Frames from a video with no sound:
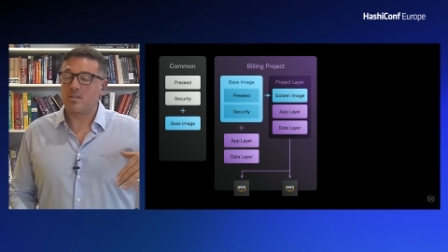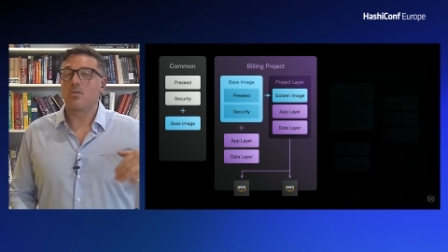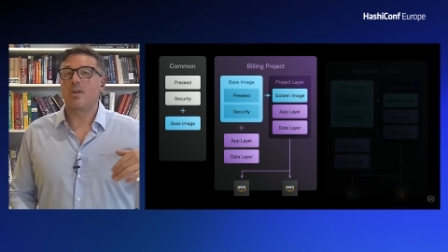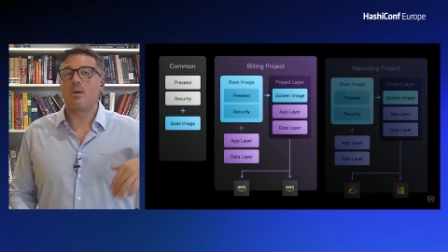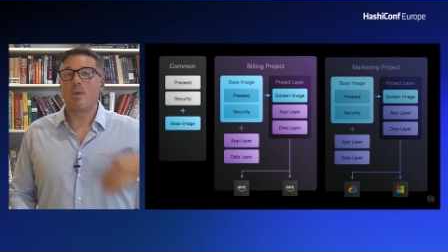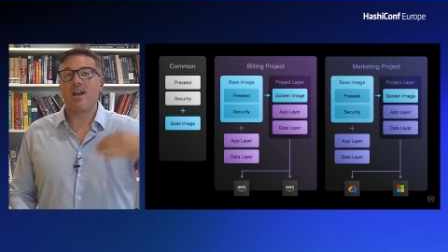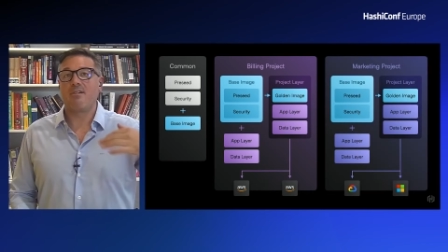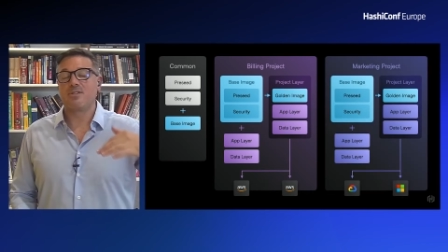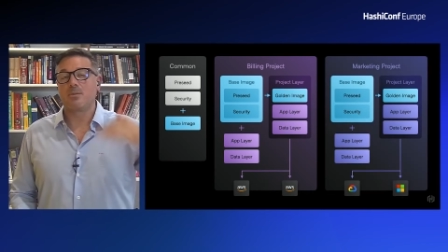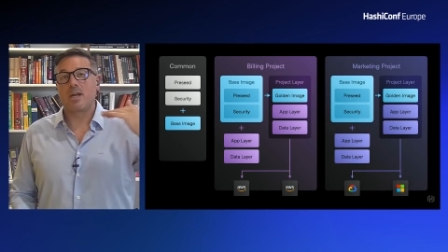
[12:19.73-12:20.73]
So now we
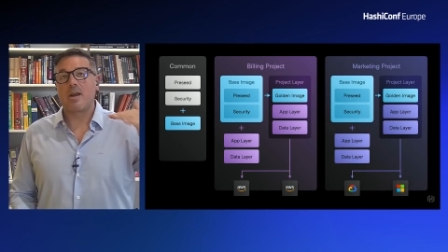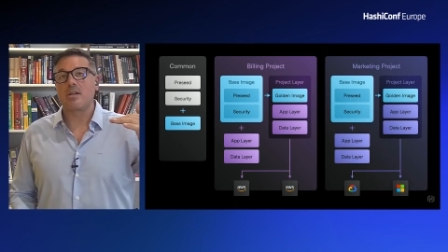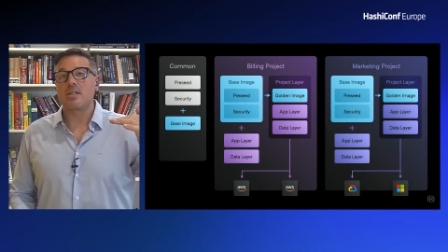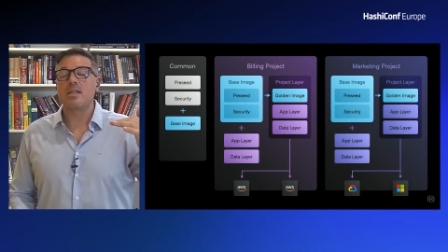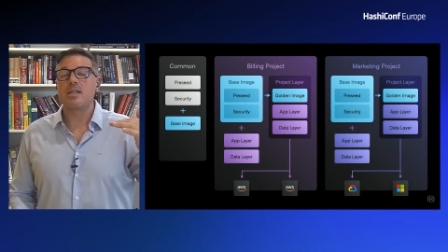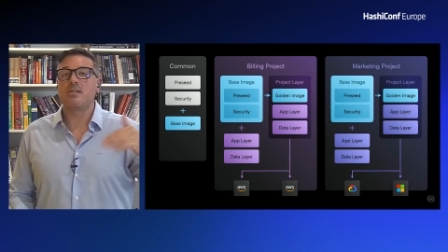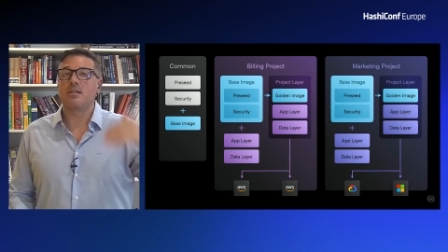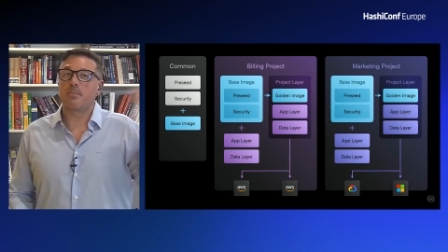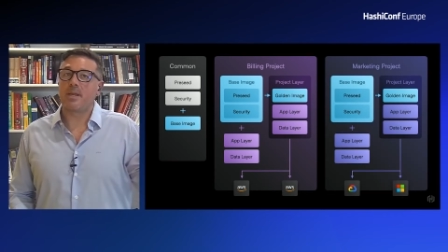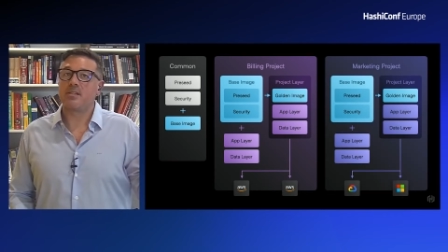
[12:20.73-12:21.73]
have some guarantees
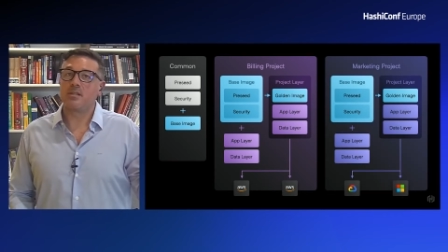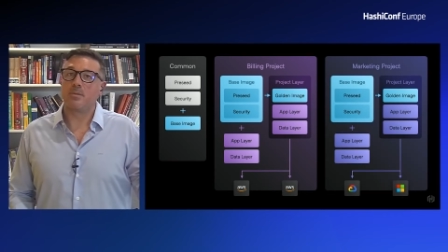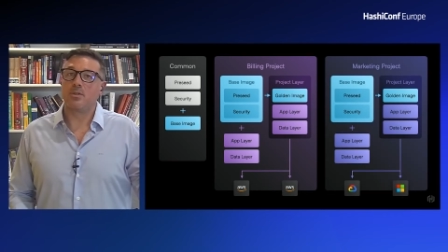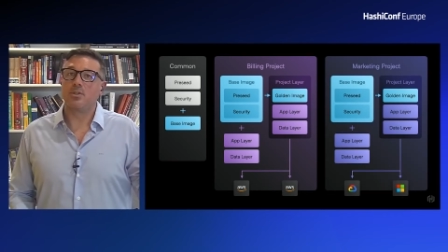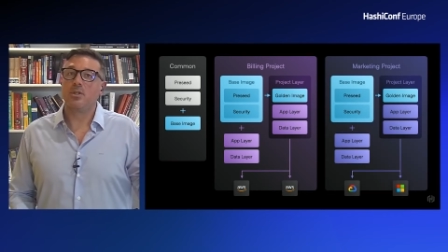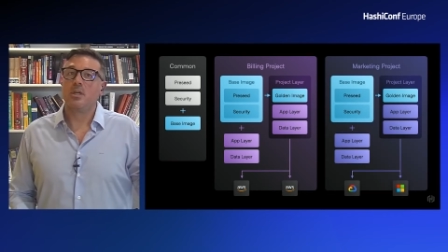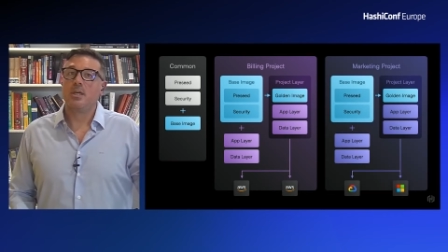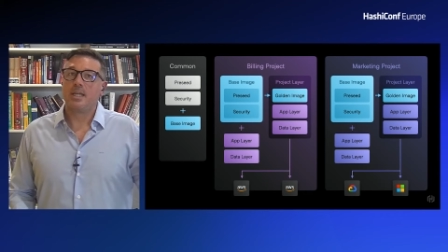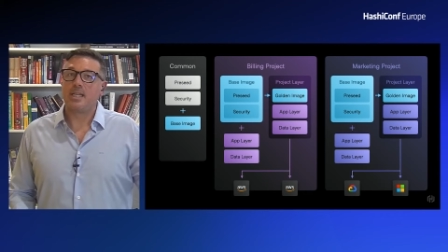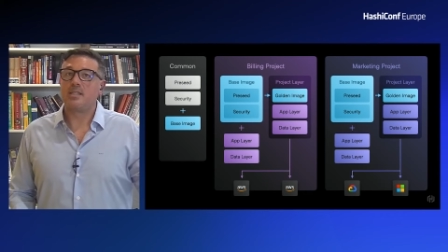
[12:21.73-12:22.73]
that the base image
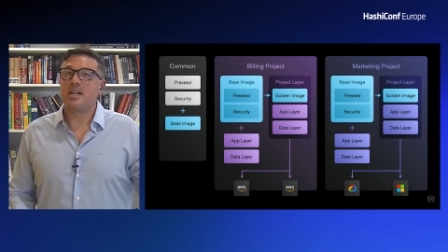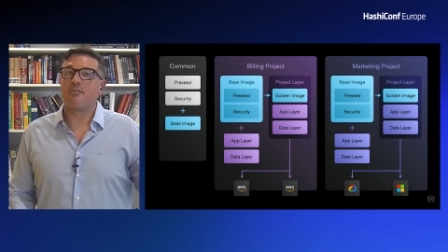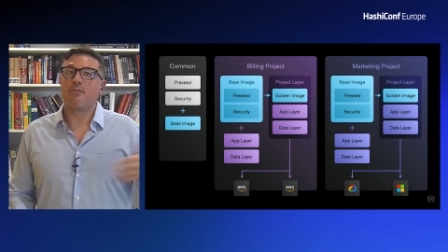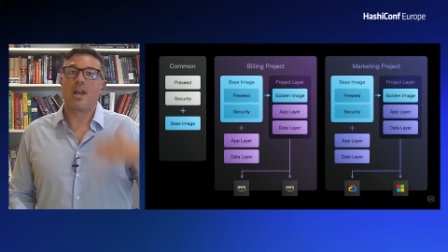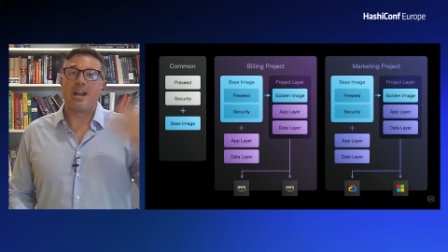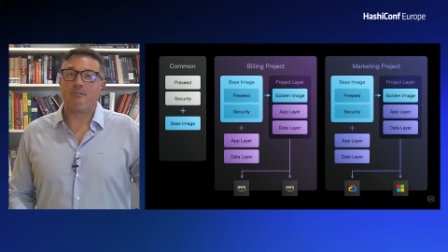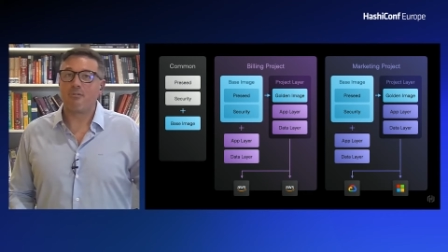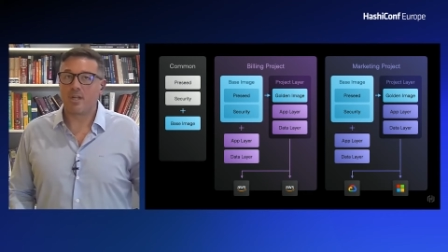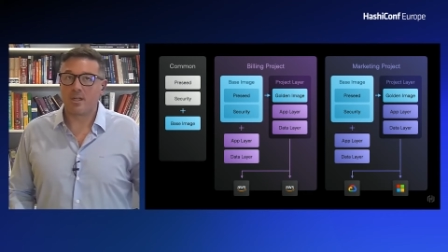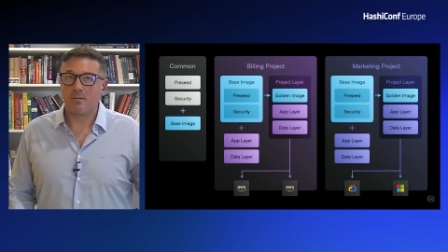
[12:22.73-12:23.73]
is there for
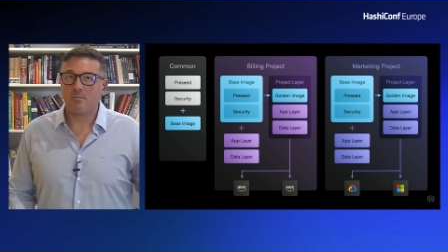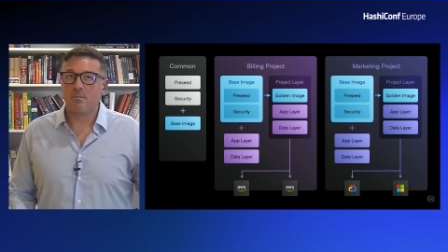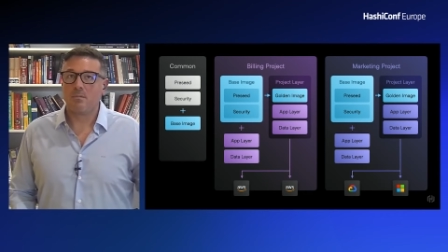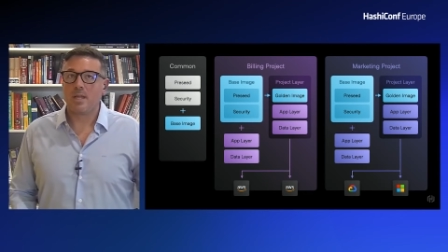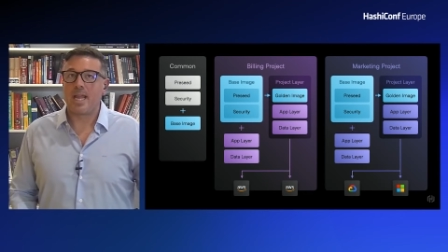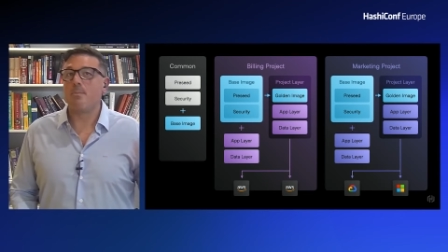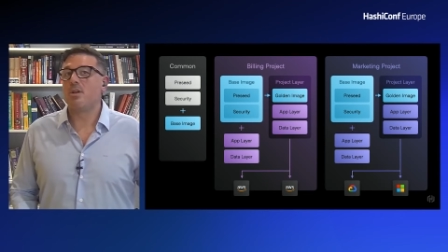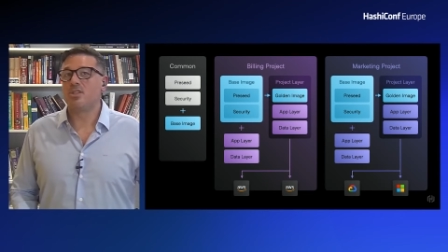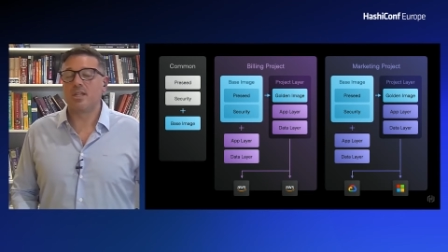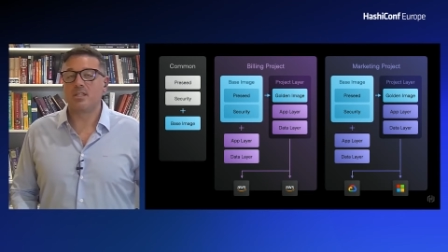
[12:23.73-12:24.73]
every
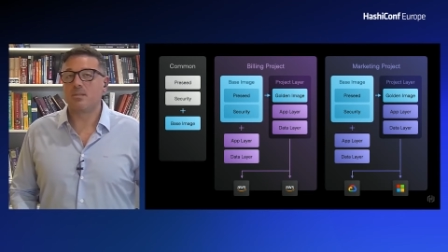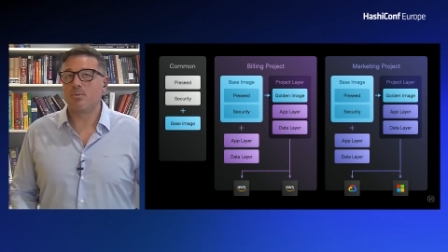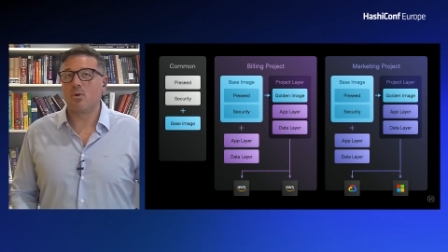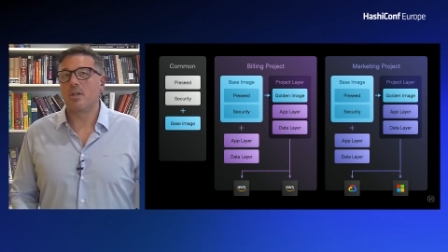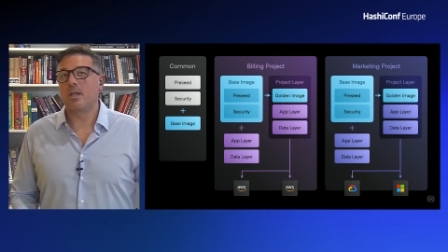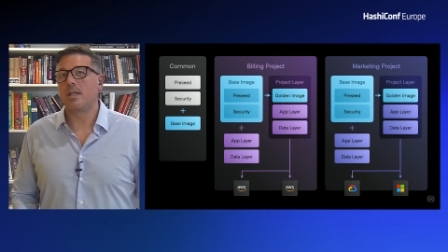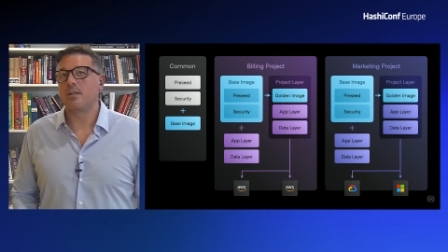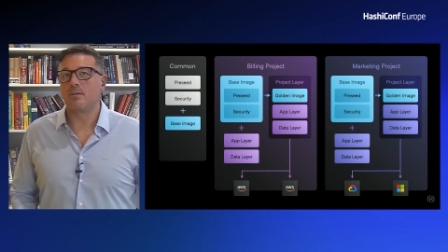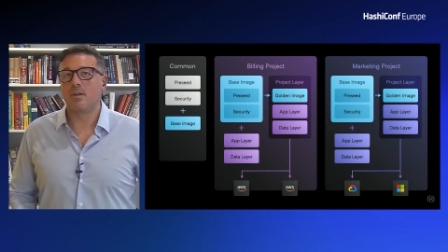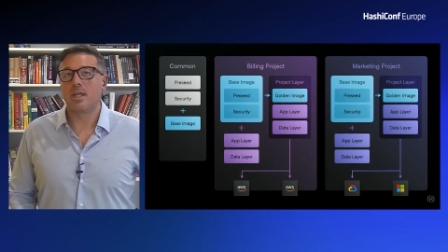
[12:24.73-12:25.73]
image that is deployed
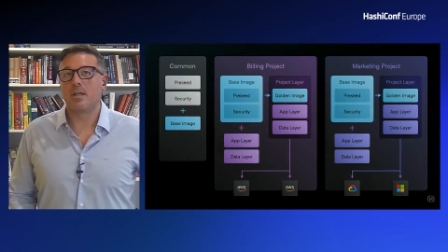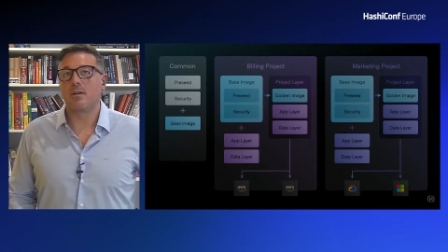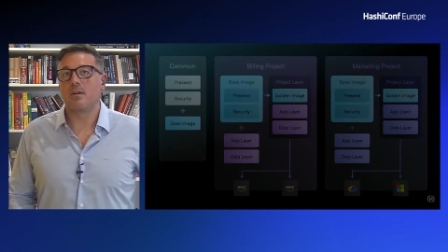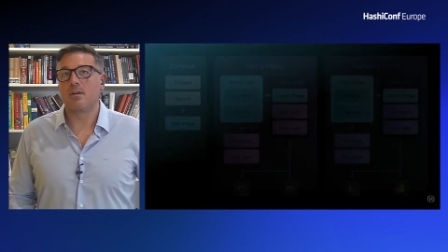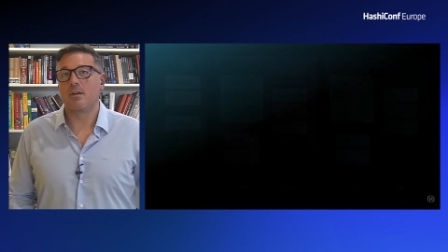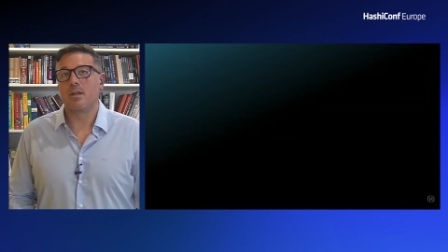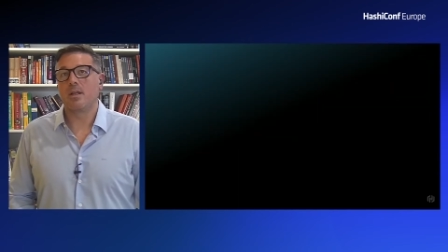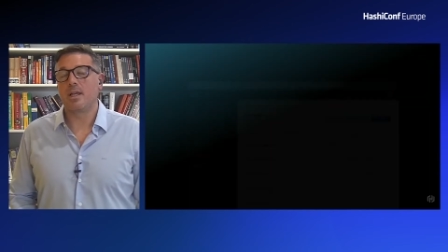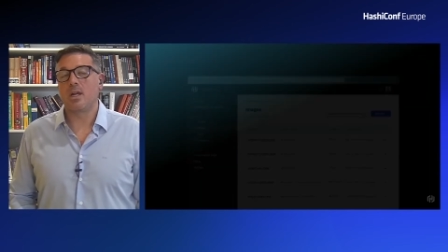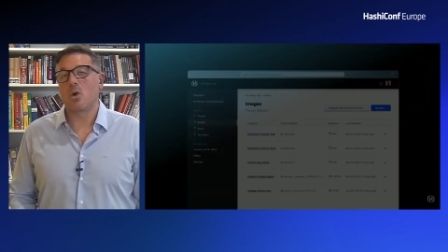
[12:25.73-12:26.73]
in, in,
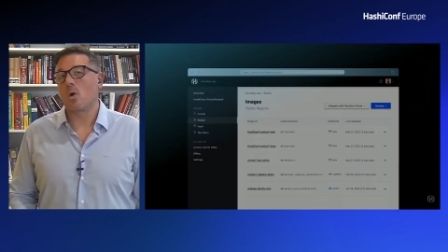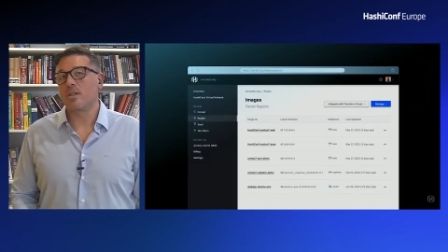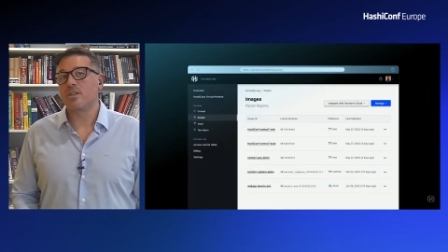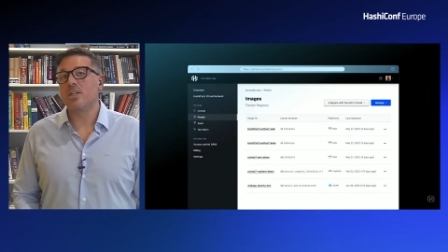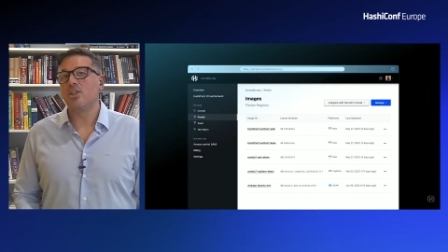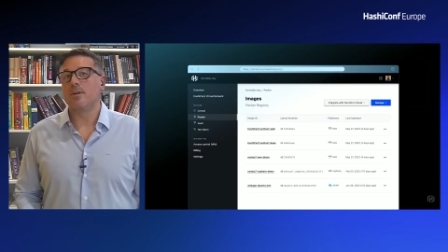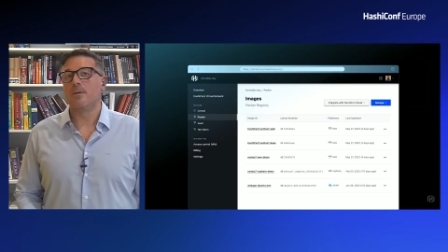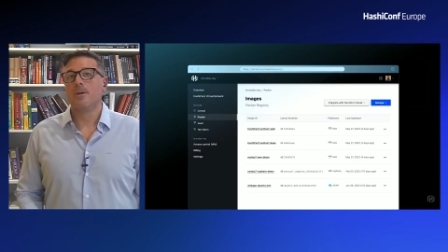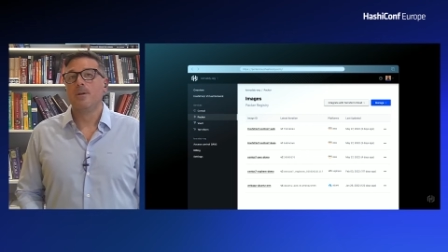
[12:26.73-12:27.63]
in an organization.